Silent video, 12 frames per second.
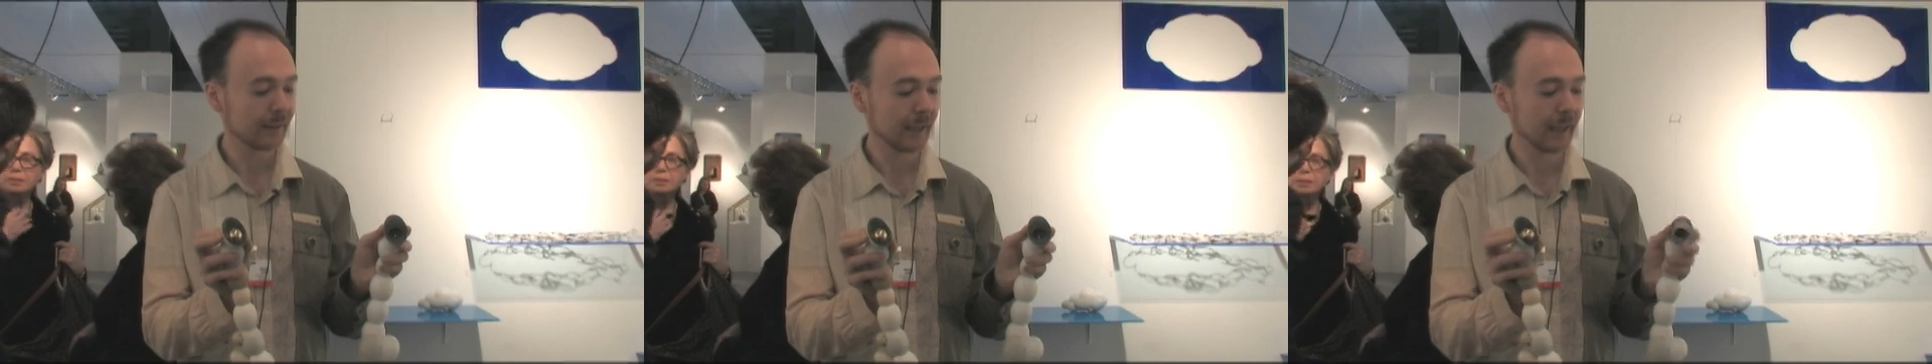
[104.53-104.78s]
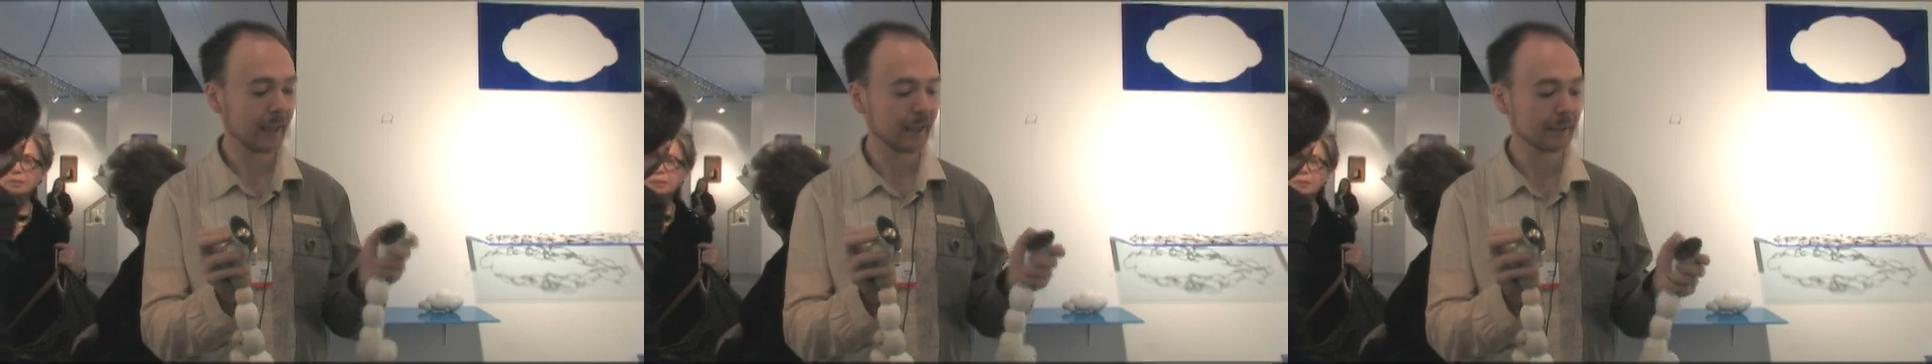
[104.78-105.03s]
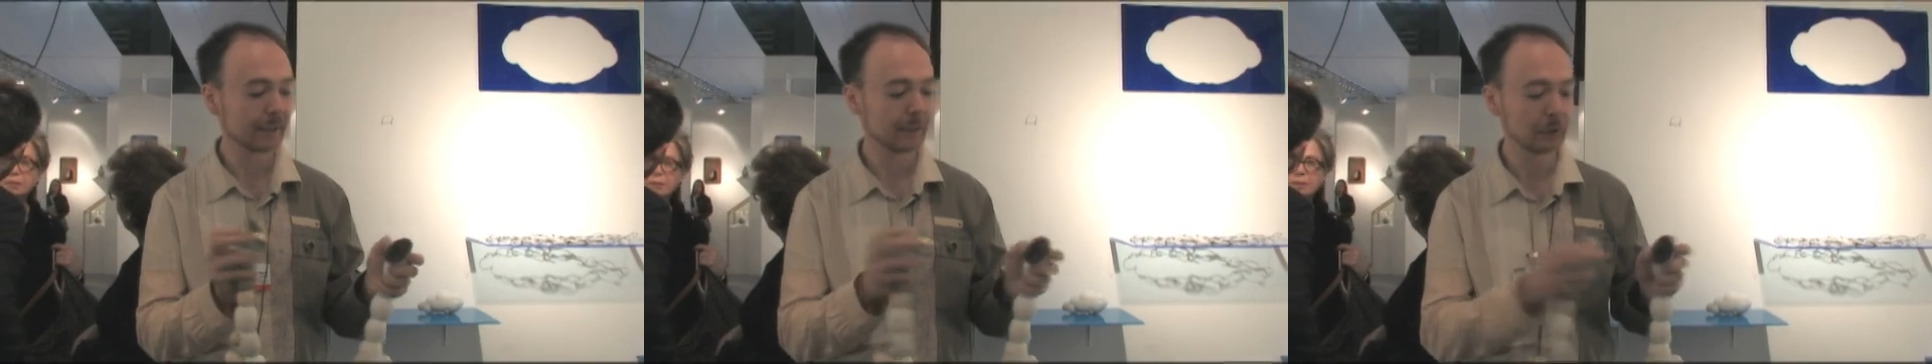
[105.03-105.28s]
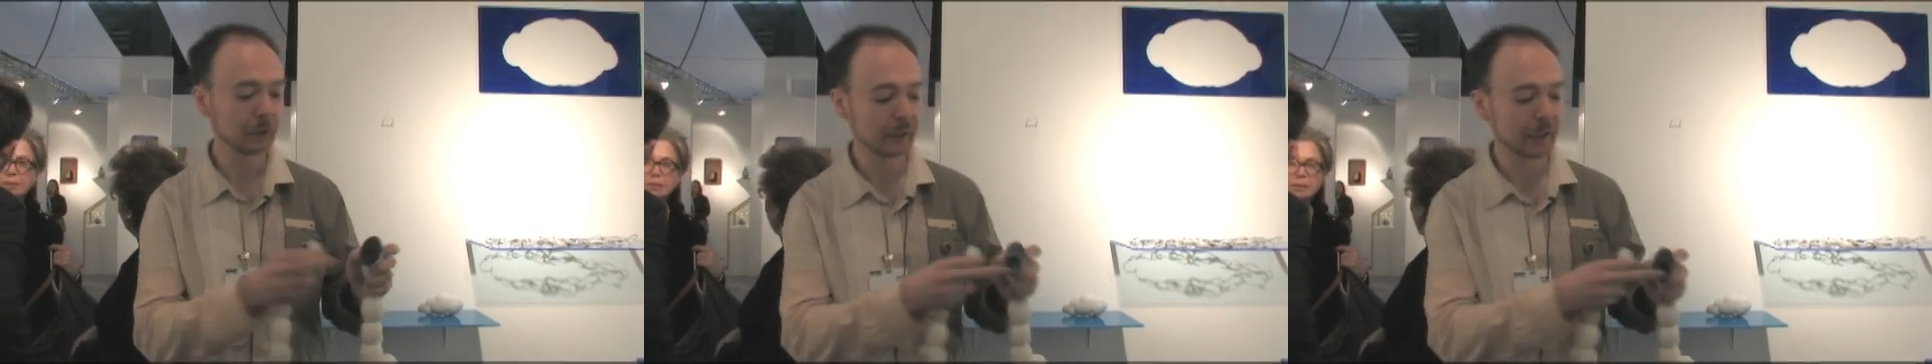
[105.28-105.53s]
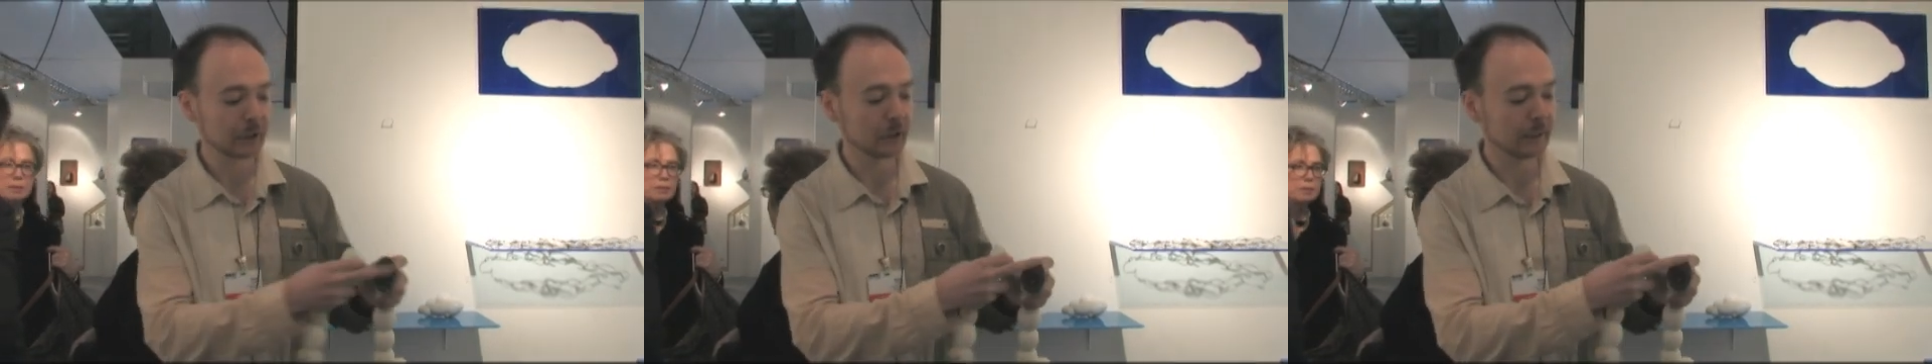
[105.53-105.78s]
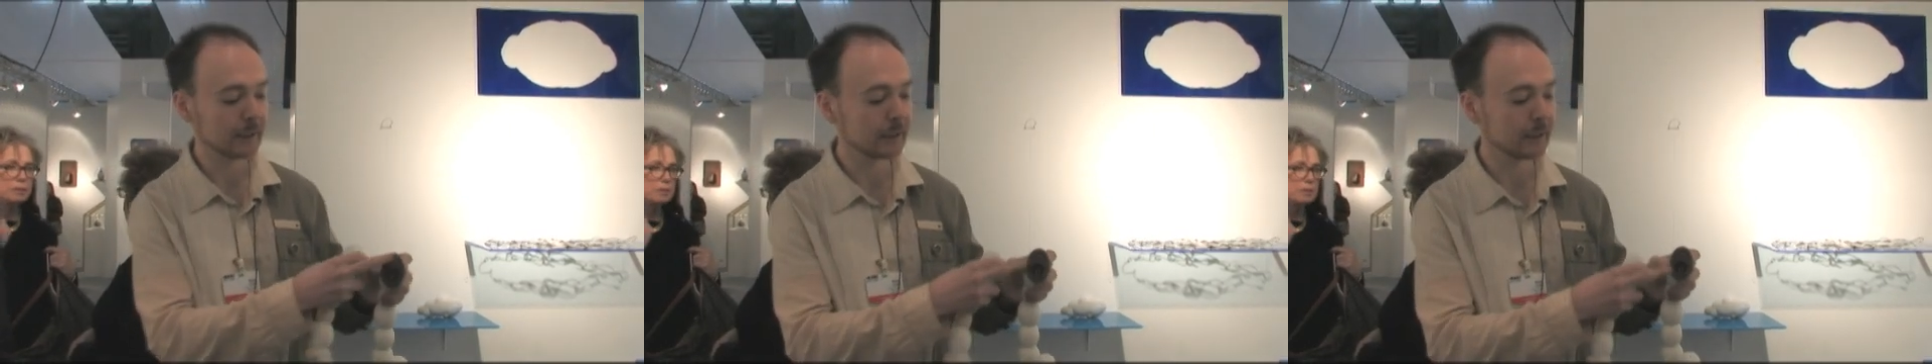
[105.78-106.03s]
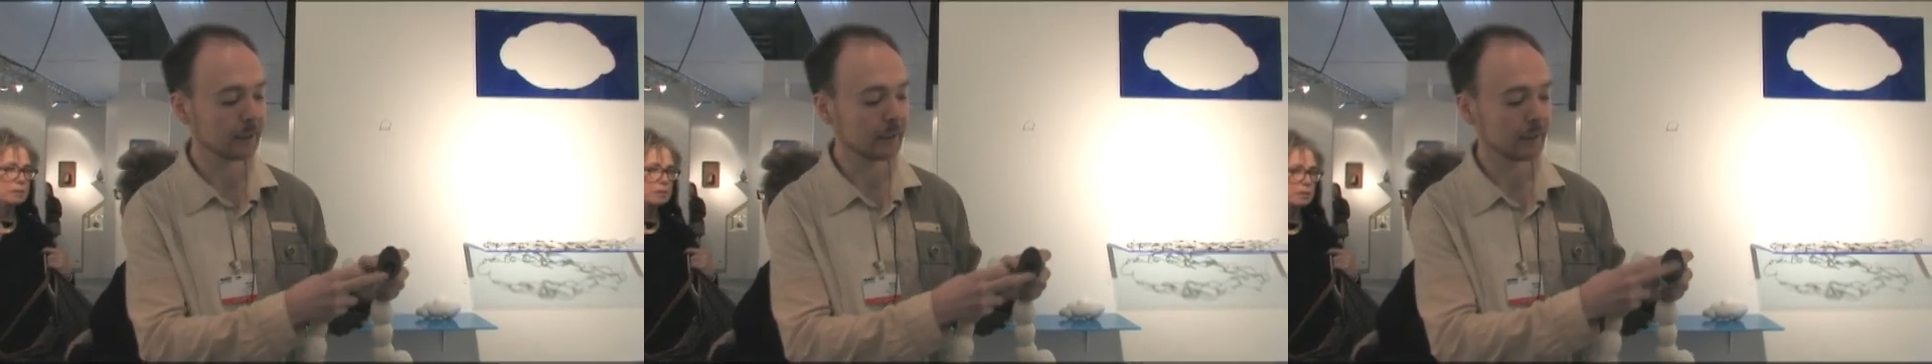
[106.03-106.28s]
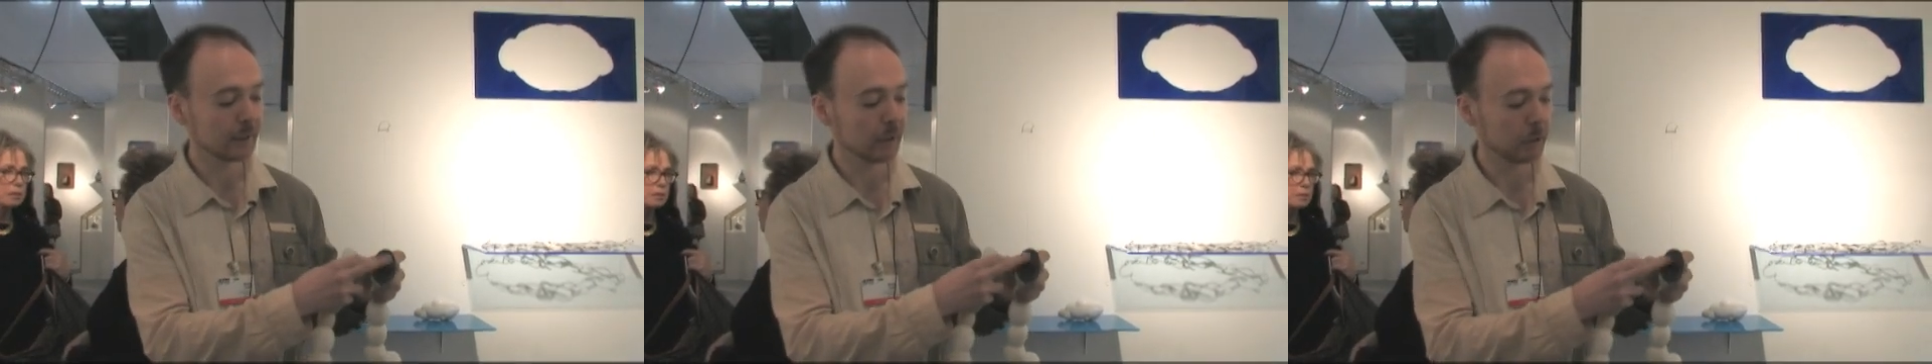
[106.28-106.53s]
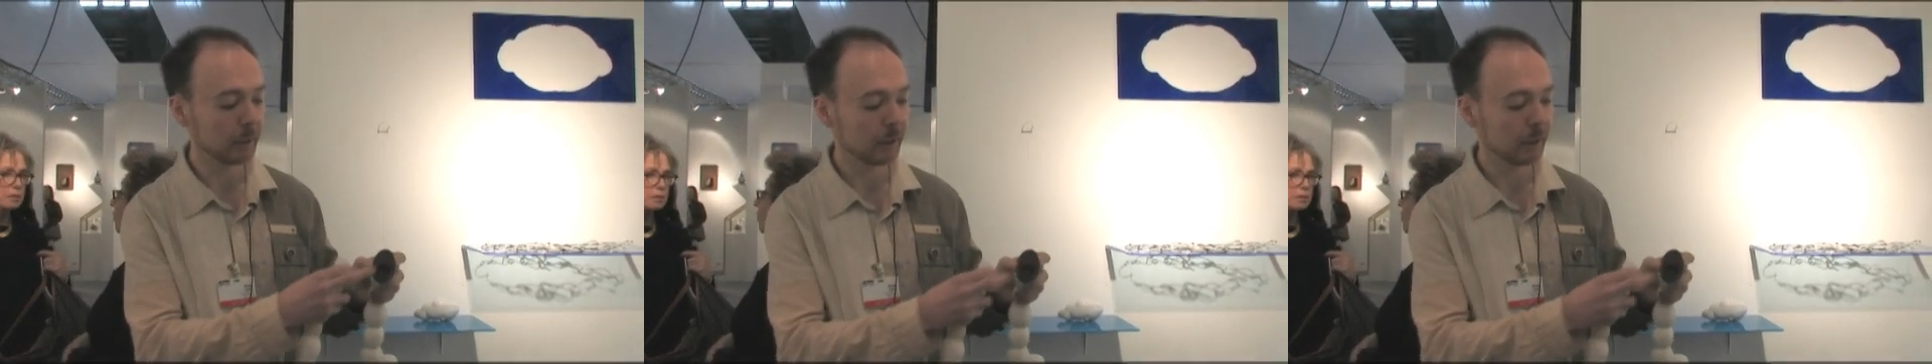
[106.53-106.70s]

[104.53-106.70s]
and you can actually see a little